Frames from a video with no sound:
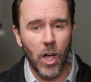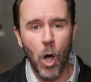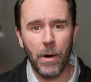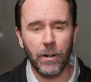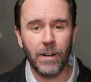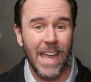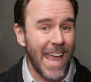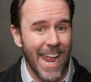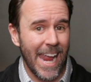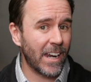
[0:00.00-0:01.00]
a homeowner
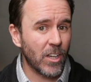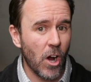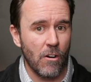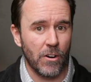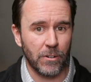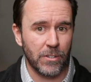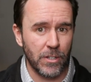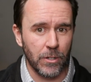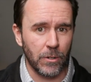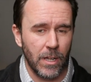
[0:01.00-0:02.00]
and a car owner
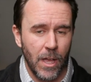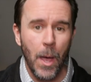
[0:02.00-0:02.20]
too,